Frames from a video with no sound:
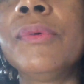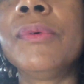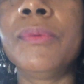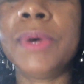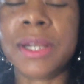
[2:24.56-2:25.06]

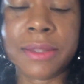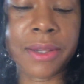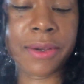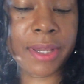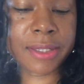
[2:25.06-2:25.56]
went on
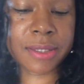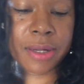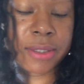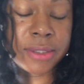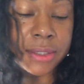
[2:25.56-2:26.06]
there and
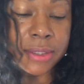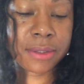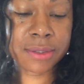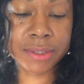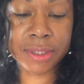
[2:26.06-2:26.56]
started
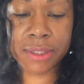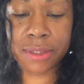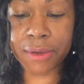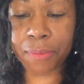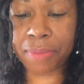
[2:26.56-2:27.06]
to,
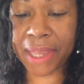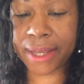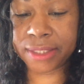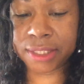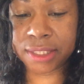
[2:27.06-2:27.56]

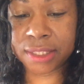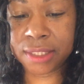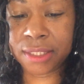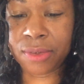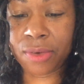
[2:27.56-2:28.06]
bash
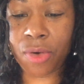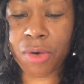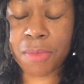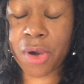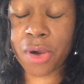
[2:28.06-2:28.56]

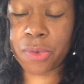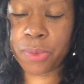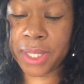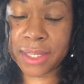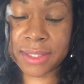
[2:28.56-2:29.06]
Armon
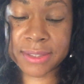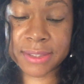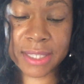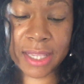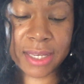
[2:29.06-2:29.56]

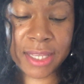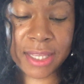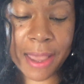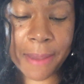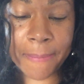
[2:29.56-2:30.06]
Wiggins, and
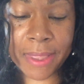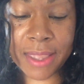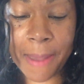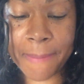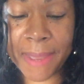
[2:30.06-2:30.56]
it
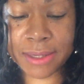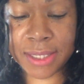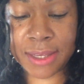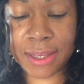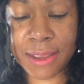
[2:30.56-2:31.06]
got back
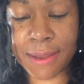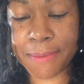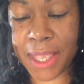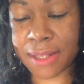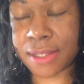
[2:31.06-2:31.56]
to
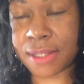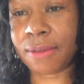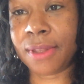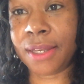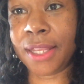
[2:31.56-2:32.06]
him, and
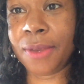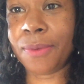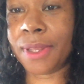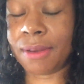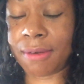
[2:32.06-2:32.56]
so then he
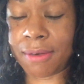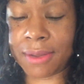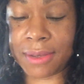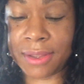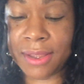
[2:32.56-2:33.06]
went
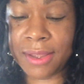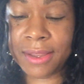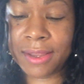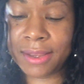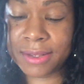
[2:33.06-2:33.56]
on
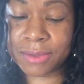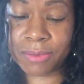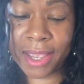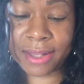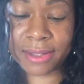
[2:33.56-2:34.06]
his
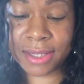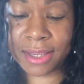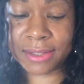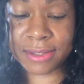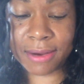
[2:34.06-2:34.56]
rant
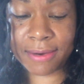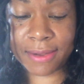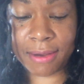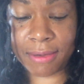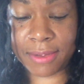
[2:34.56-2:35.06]
and
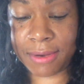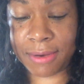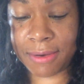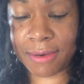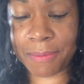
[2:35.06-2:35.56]
started calling
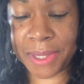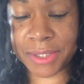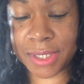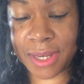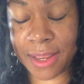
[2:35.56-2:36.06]
her a
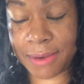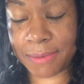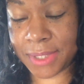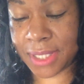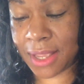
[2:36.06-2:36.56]
bunch of
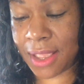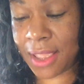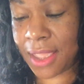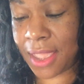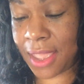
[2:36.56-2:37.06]
names,
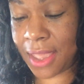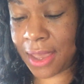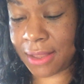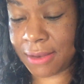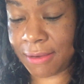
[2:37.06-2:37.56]

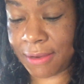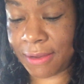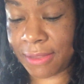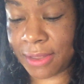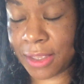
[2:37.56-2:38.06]
and
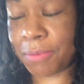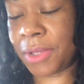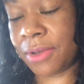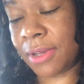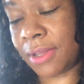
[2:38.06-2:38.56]
the
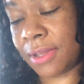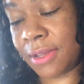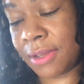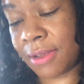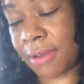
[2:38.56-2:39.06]
community